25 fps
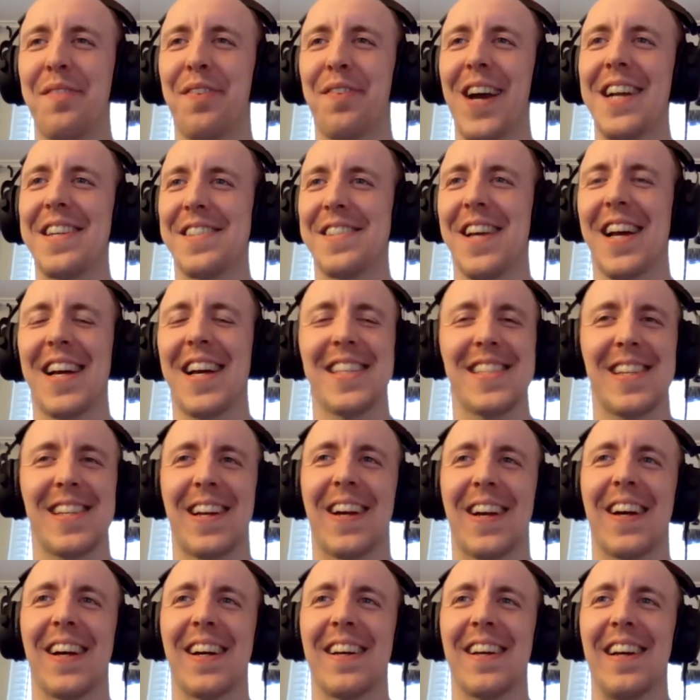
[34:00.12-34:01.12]
franchise
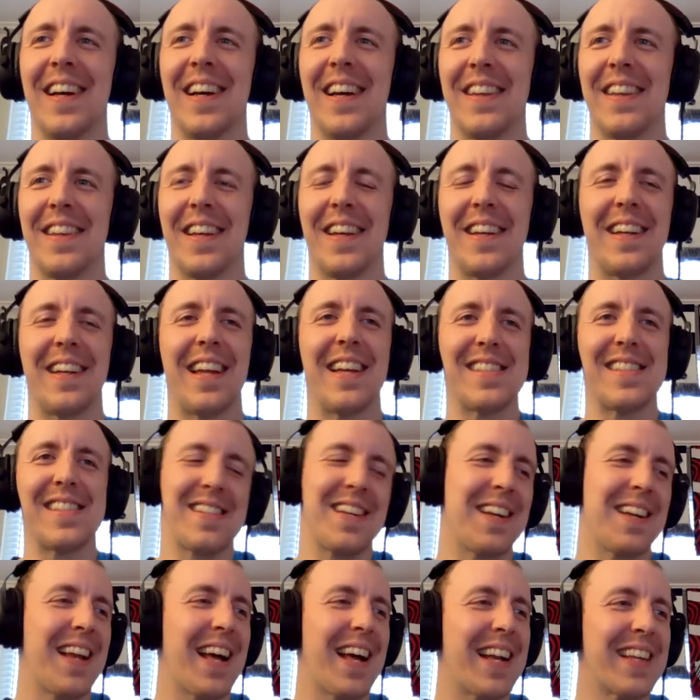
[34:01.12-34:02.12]
here that has
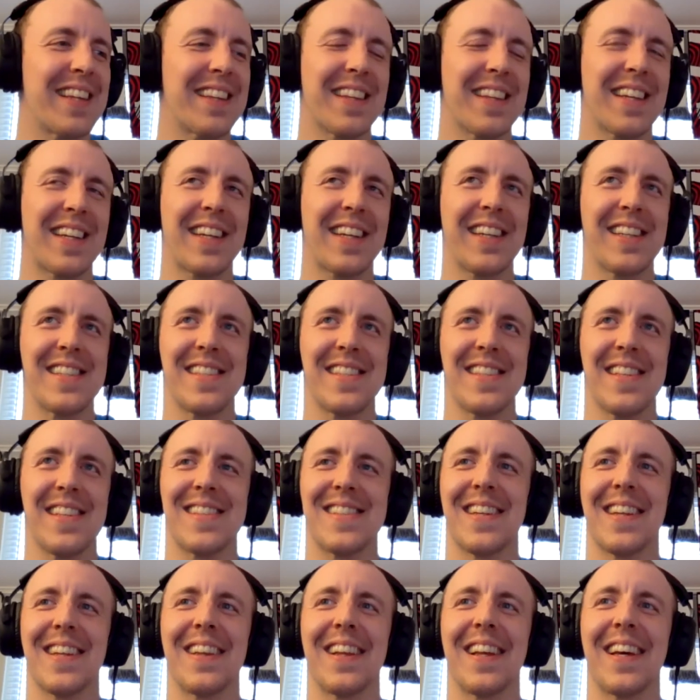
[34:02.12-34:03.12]
done anything
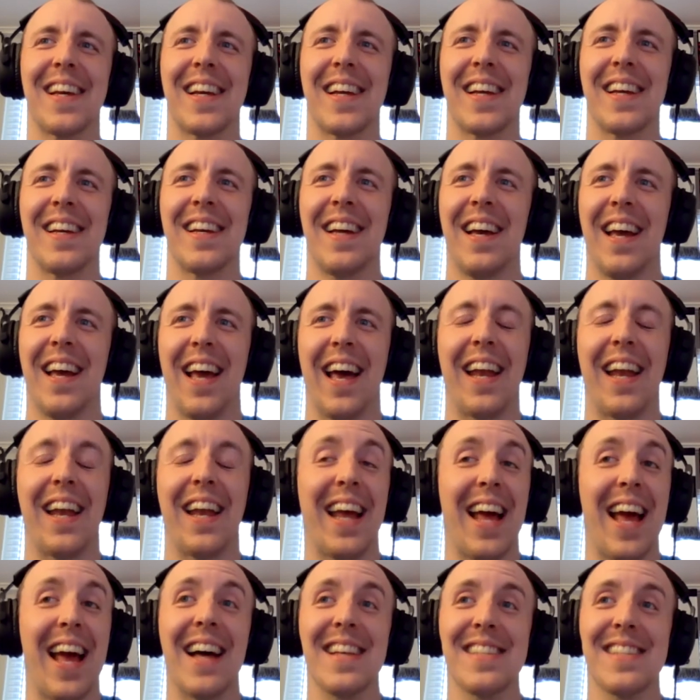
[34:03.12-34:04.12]
consistently and
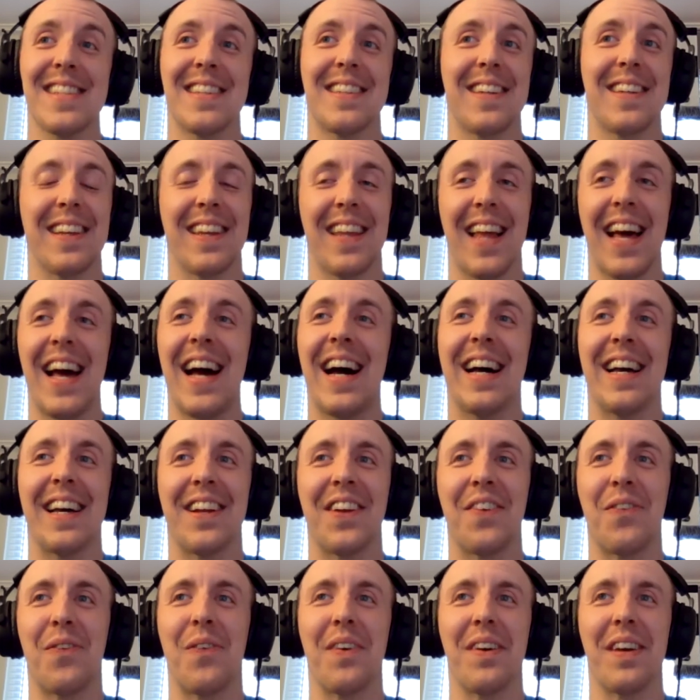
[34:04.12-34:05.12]
that hasn't done that
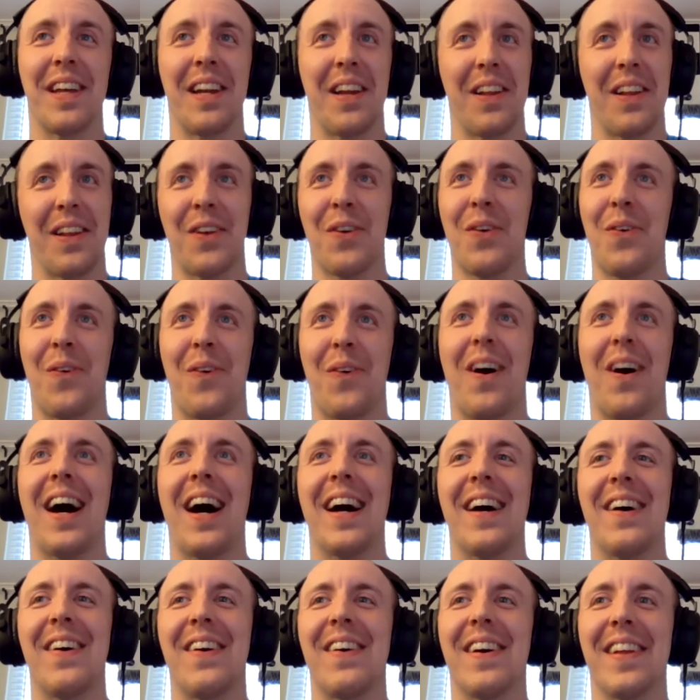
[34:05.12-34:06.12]
in a, in a little
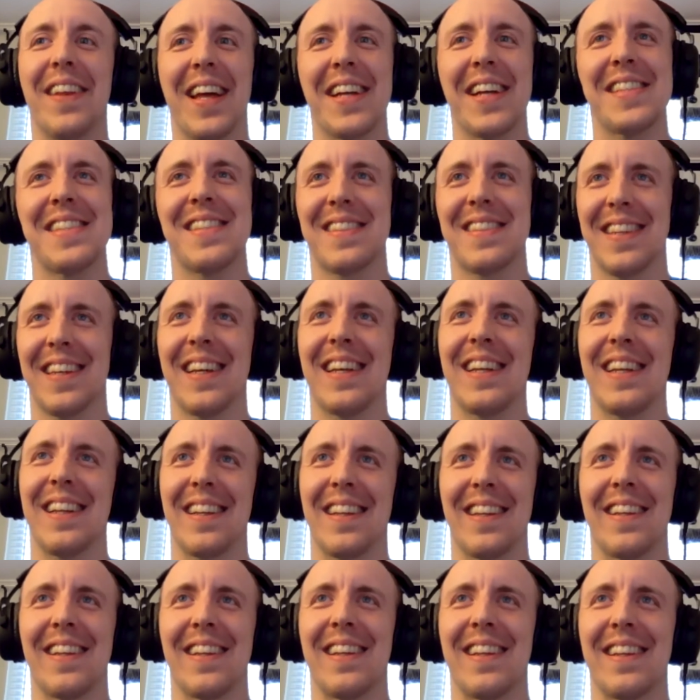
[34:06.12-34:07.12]
while and that's
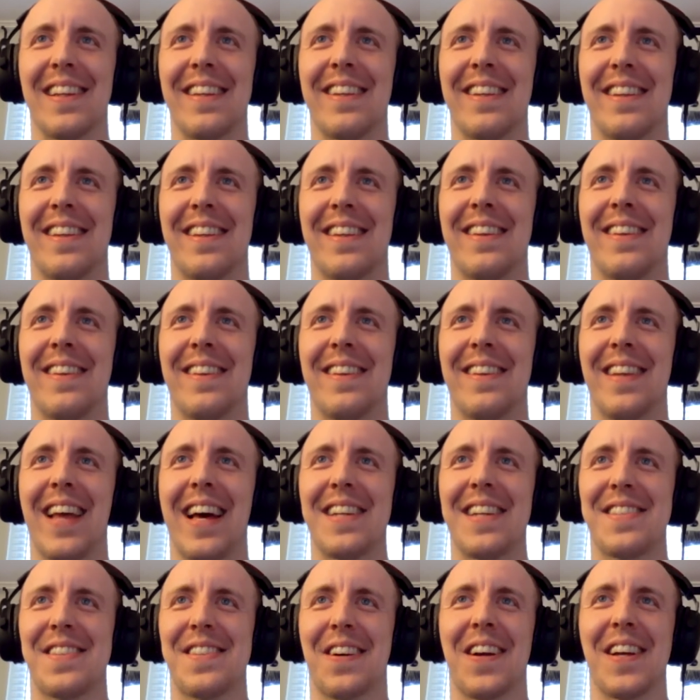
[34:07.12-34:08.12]
and
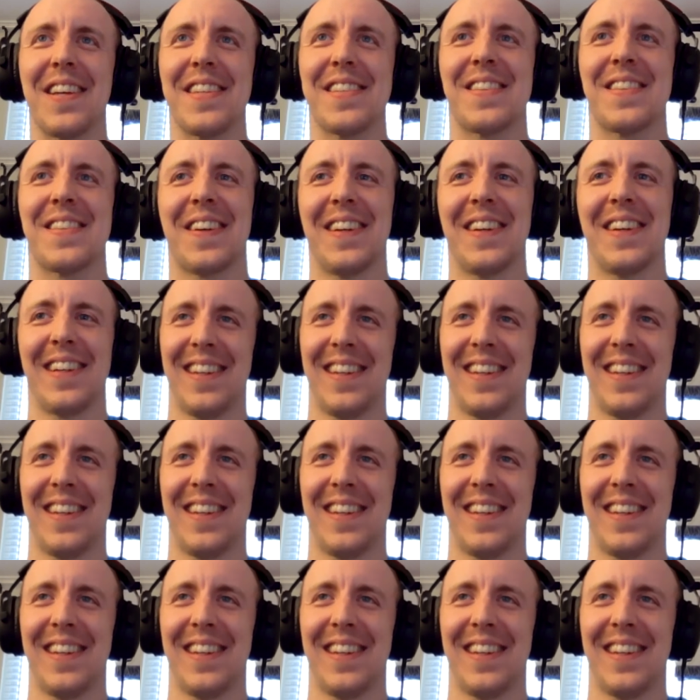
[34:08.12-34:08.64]
that's your history.